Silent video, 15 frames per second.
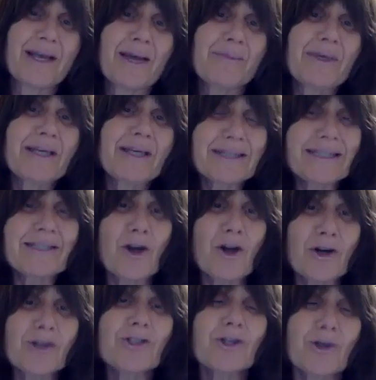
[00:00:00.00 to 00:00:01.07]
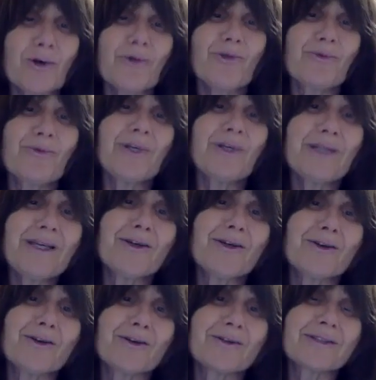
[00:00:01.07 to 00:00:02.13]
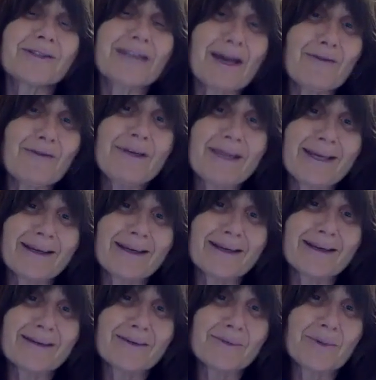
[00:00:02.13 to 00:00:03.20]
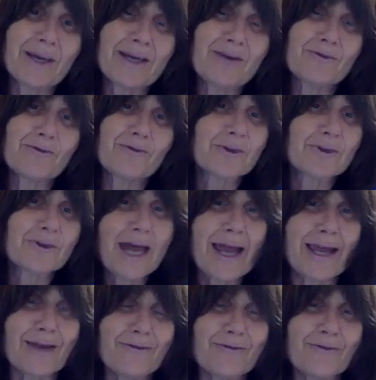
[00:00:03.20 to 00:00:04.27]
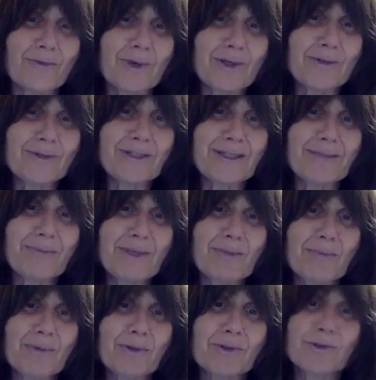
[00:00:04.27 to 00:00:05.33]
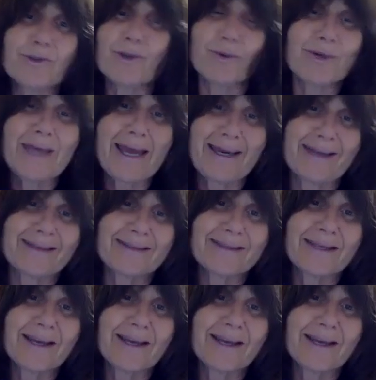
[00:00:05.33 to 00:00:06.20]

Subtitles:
Because it's hard to go through a year davening, right, for life when you see people don't get it.